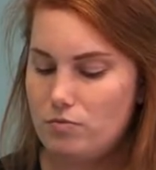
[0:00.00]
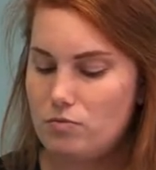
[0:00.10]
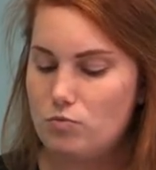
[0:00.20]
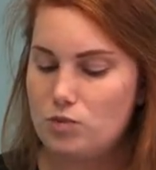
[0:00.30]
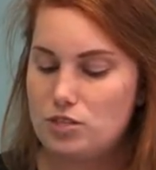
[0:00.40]

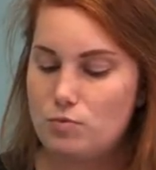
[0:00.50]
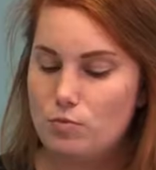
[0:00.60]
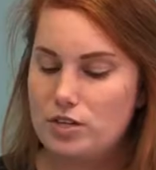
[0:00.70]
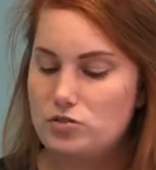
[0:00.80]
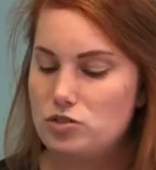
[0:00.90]

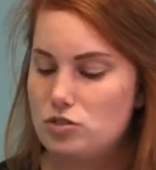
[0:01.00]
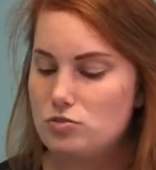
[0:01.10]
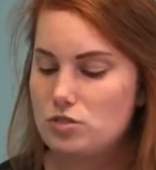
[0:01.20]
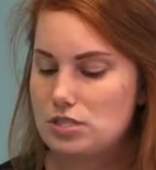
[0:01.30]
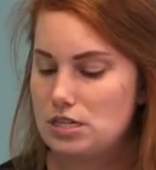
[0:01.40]
we
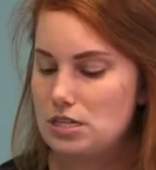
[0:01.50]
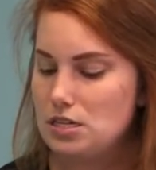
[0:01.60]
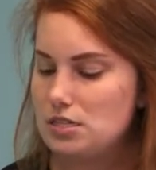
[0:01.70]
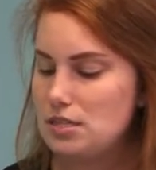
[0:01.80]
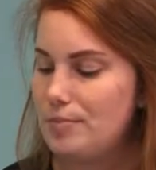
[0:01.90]
do
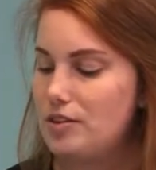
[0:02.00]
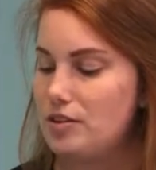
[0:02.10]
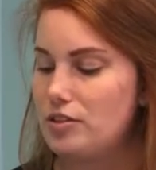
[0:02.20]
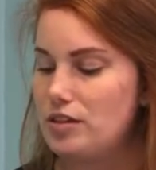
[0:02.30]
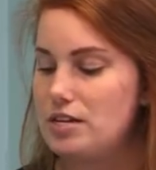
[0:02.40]
see some of
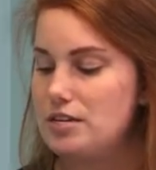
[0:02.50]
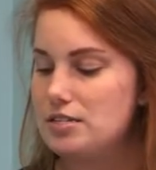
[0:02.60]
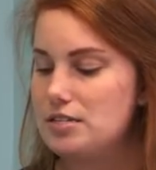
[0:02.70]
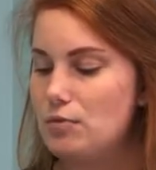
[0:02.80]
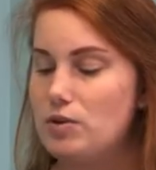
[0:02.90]
the
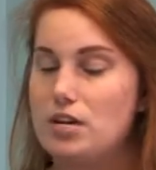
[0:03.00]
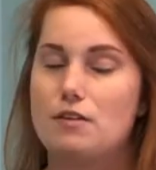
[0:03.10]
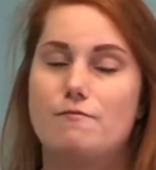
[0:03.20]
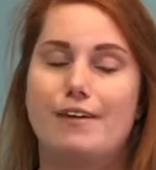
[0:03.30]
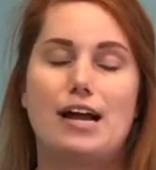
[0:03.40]
things that we
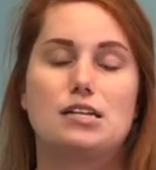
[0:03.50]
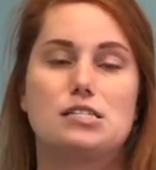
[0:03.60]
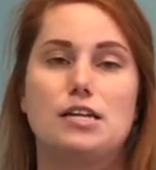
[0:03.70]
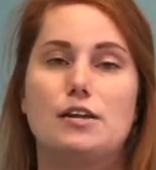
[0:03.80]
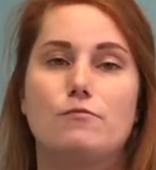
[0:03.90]
can
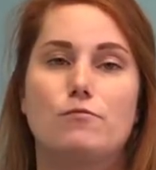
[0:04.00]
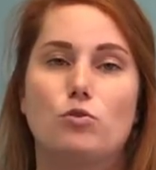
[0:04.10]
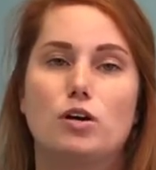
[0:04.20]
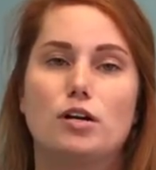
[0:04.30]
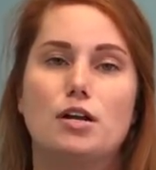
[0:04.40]
vaccinate
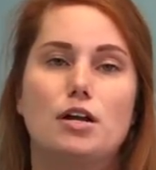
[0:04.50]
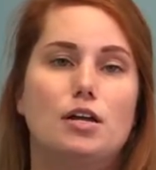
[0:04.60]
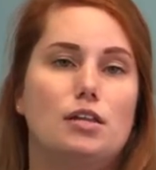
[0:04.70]
for,